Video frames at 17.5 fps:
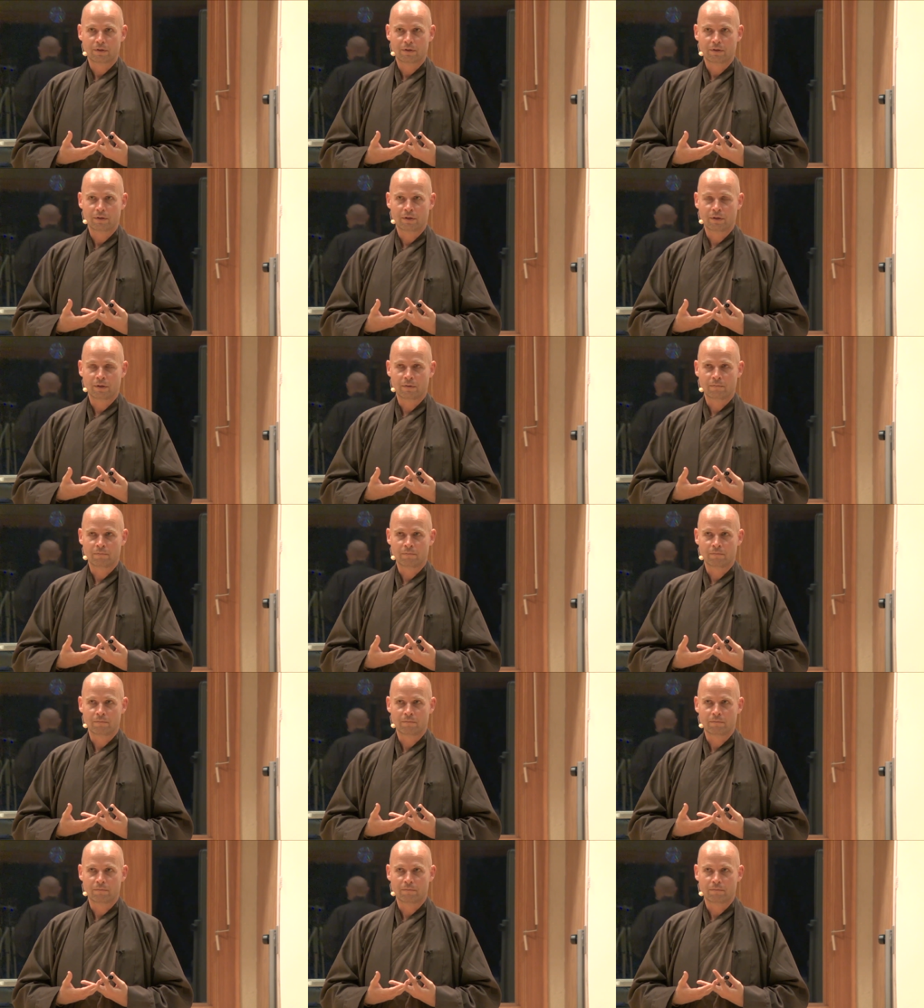I'm
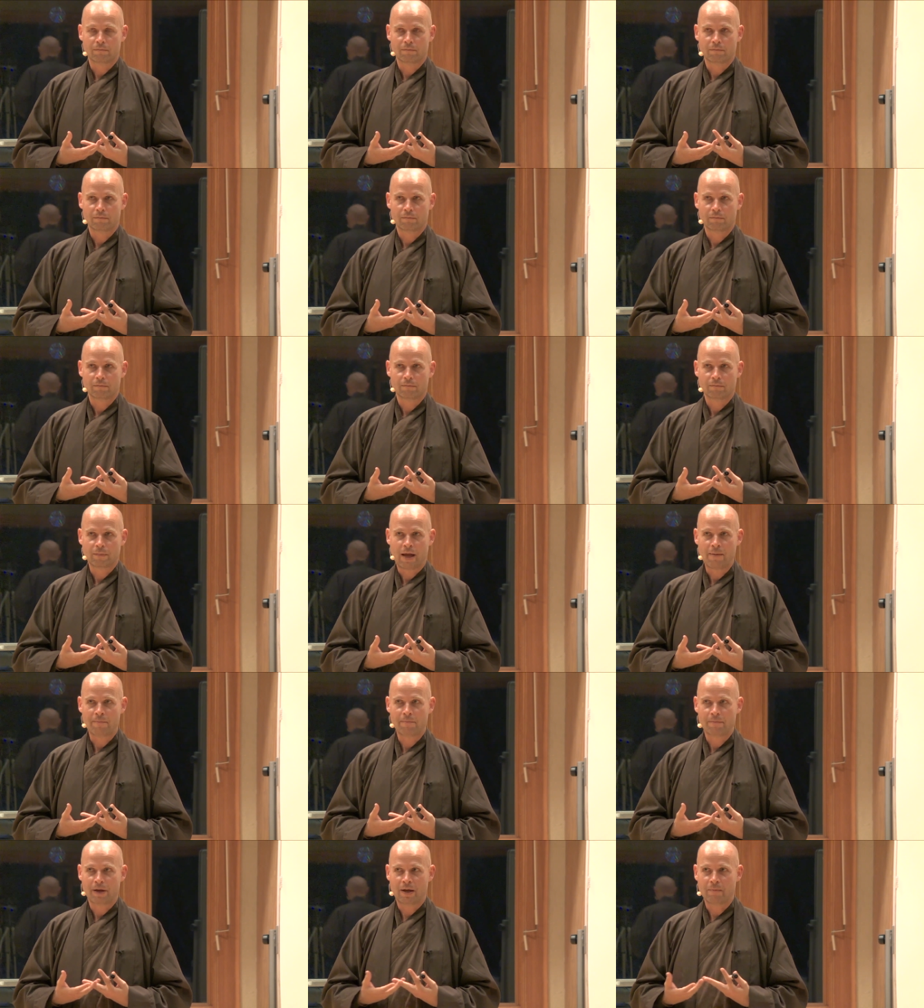
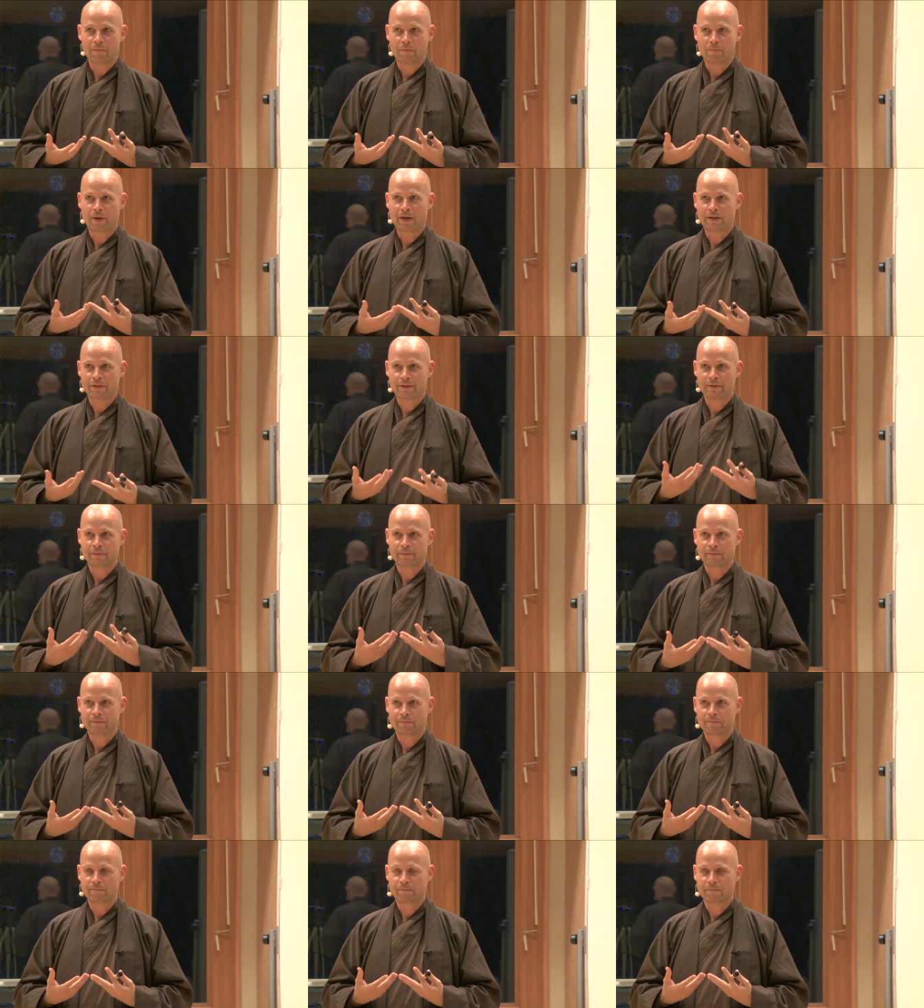reminded
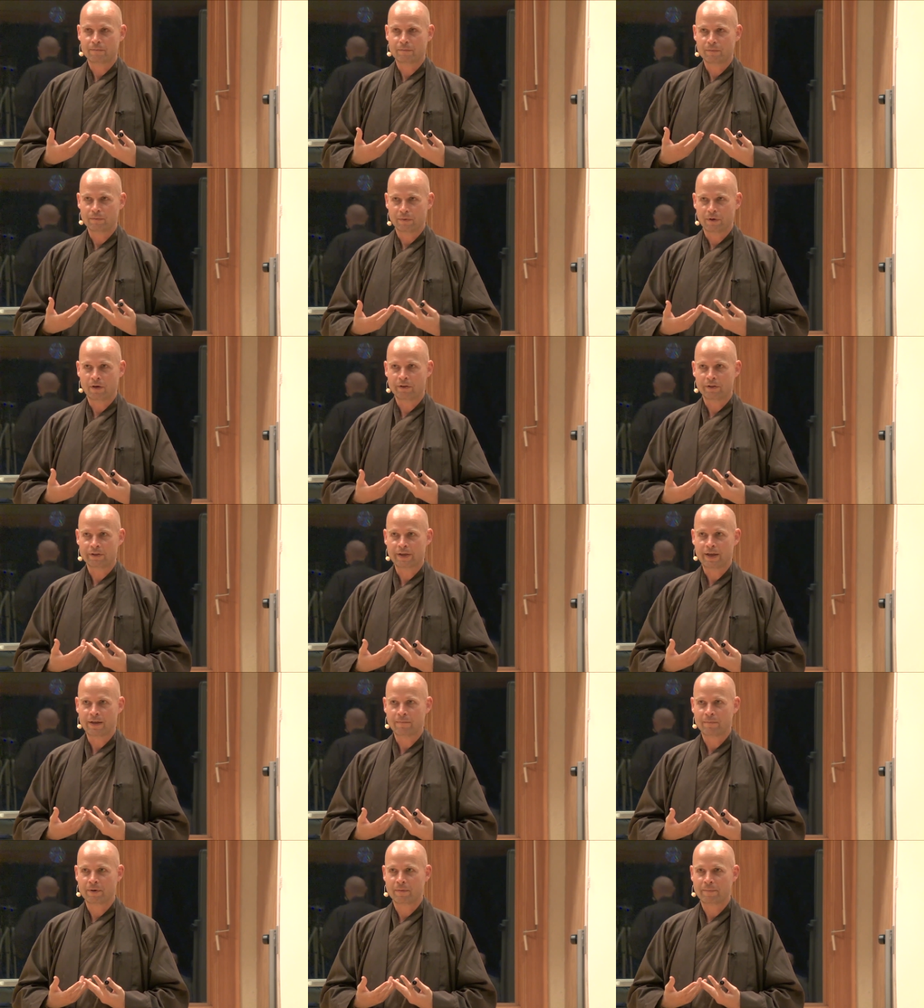all the
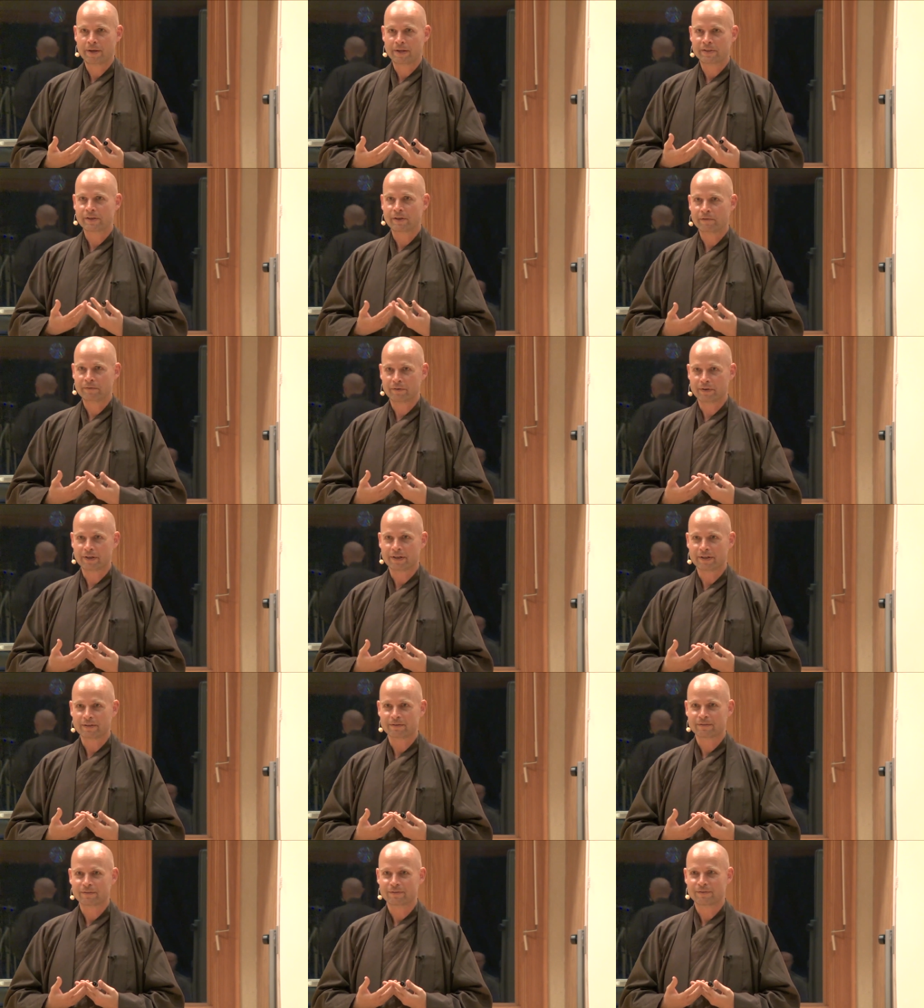time by my suffering
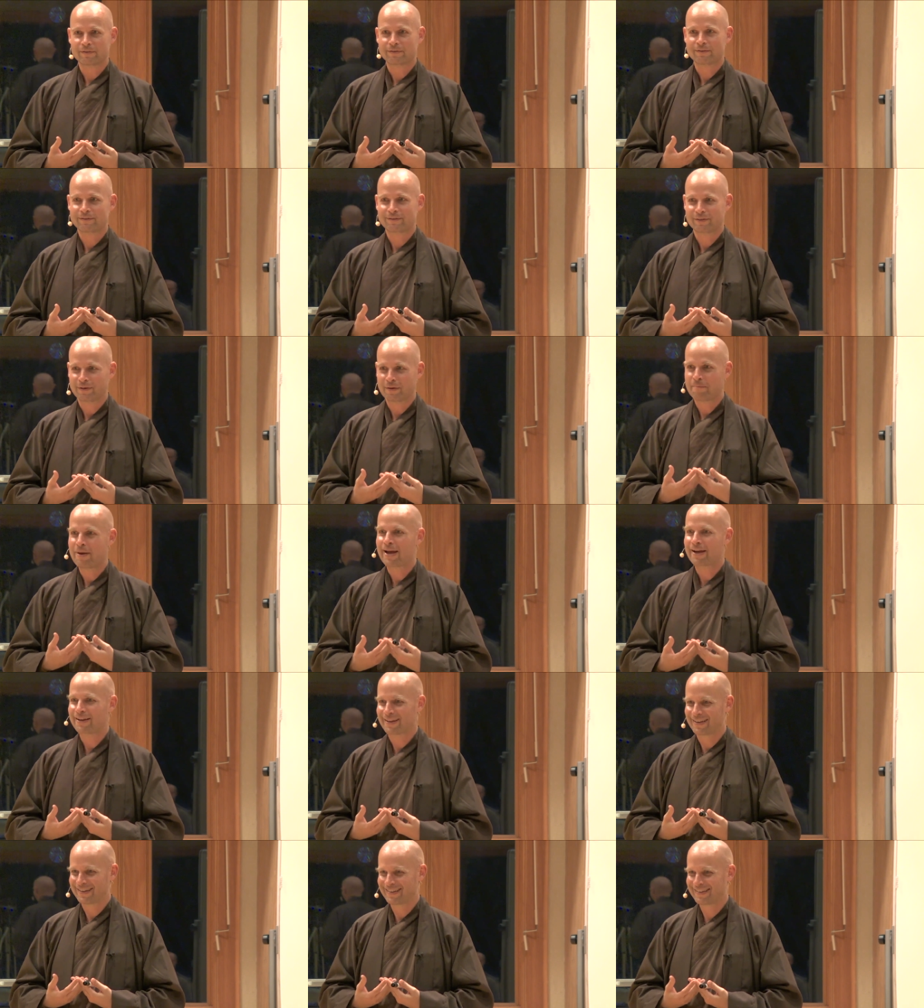to come
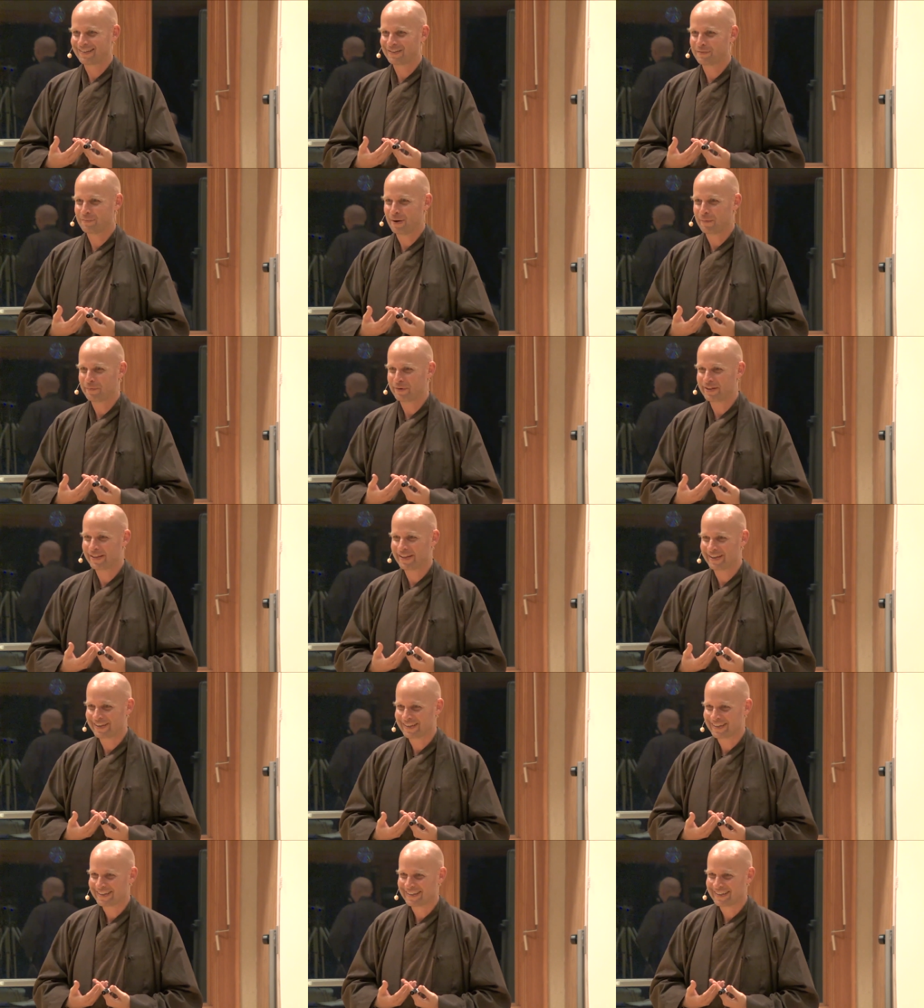back to my breathing.
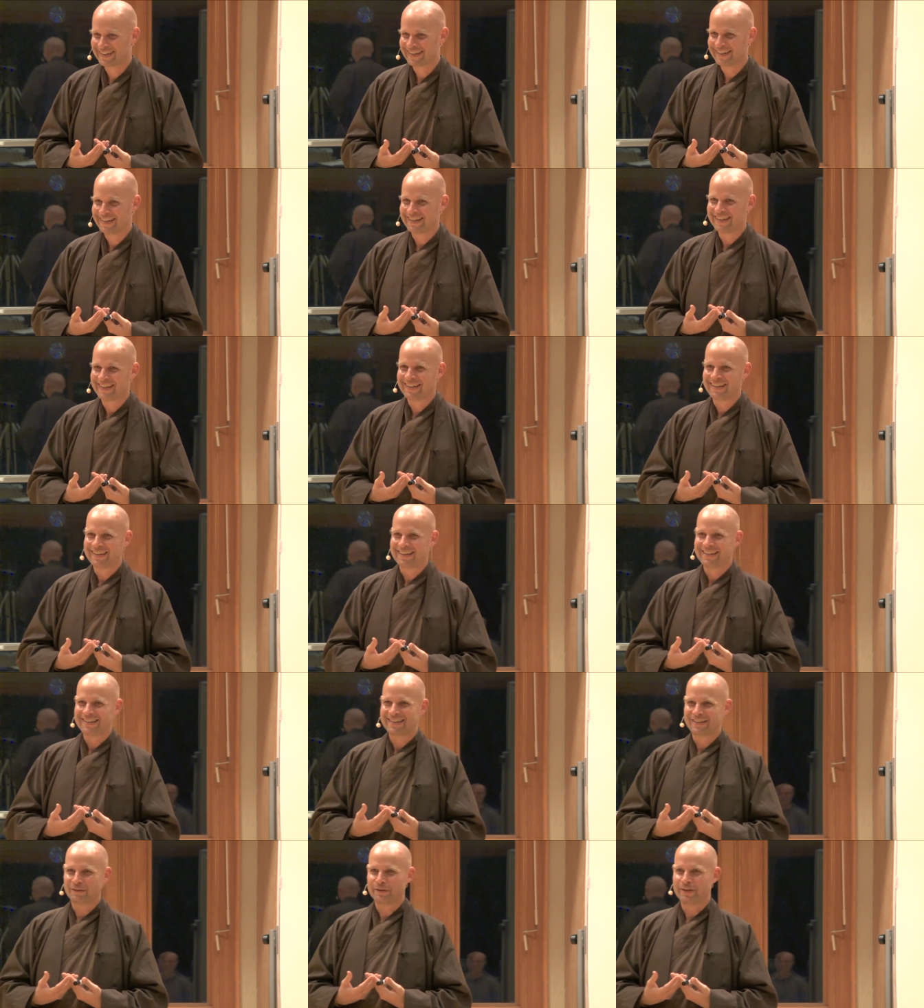
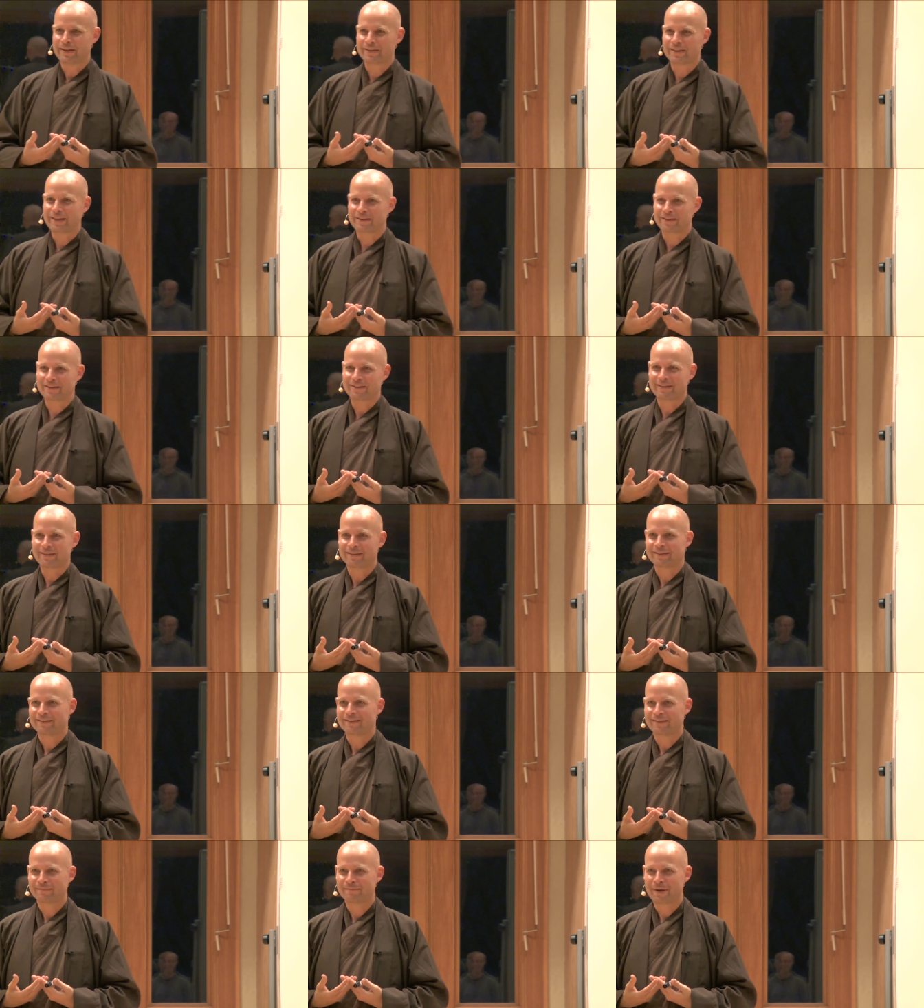That's
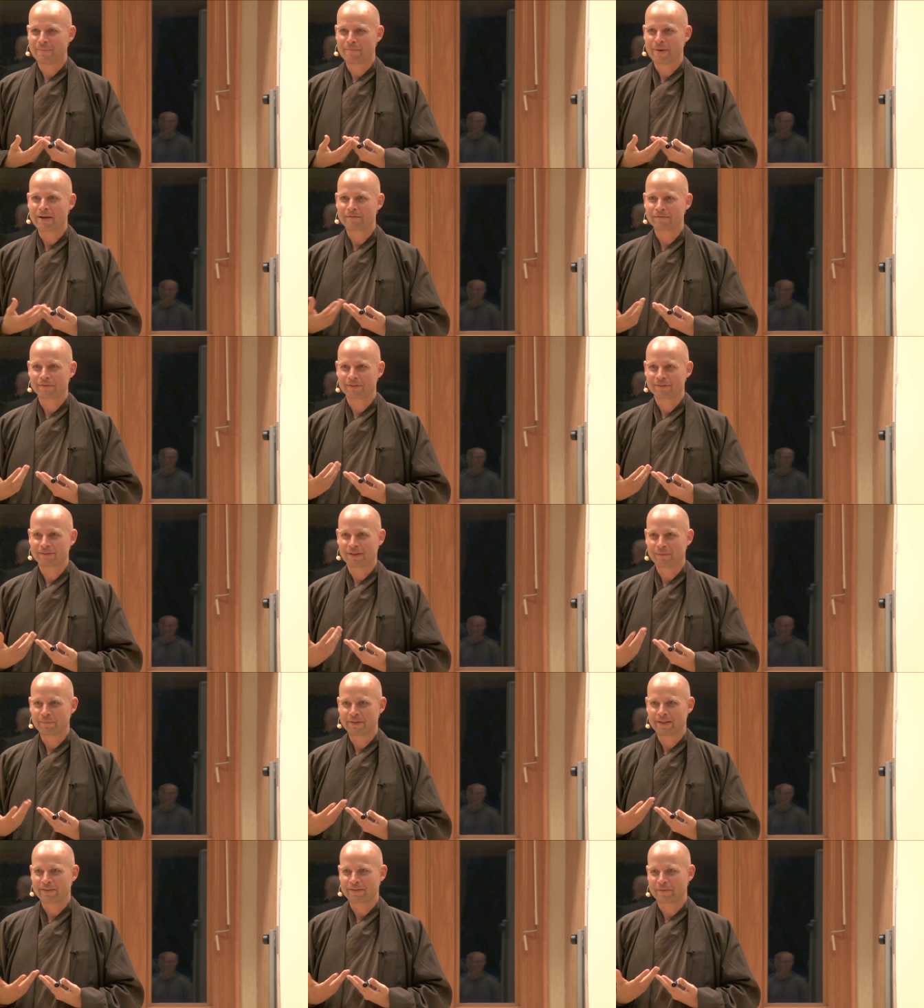my mindfulness. I
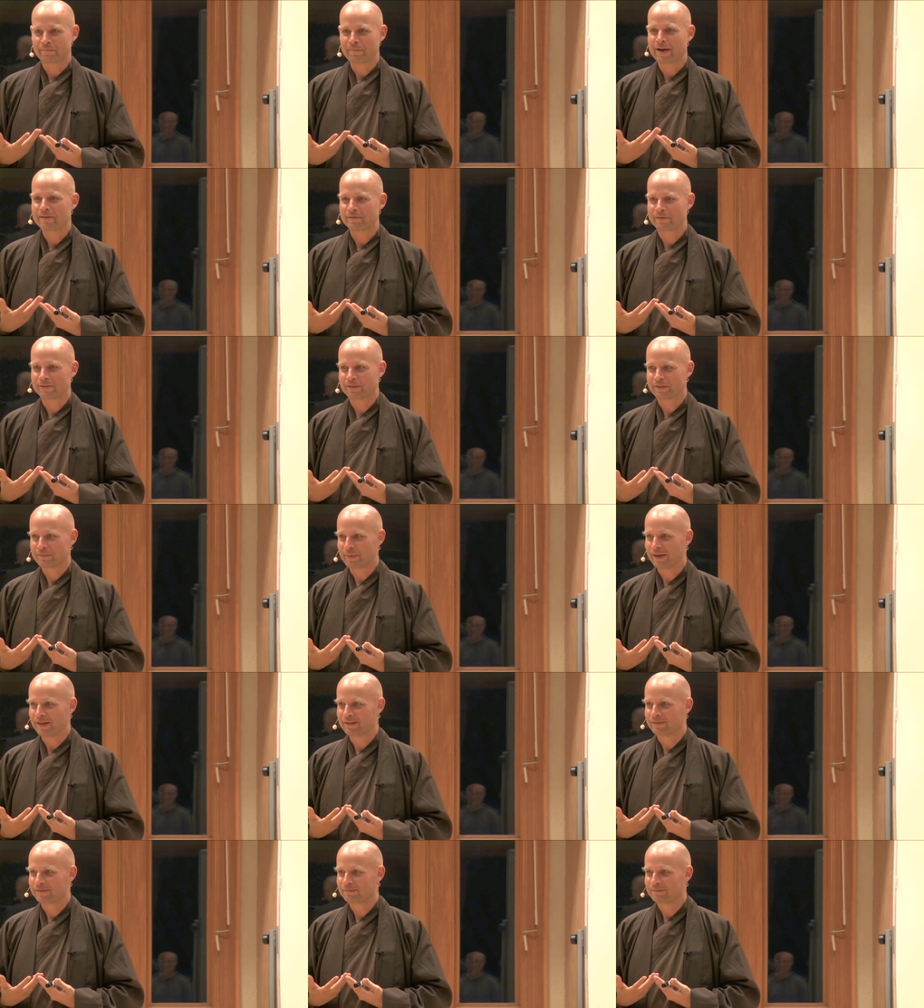mean, that's the mindfulness bell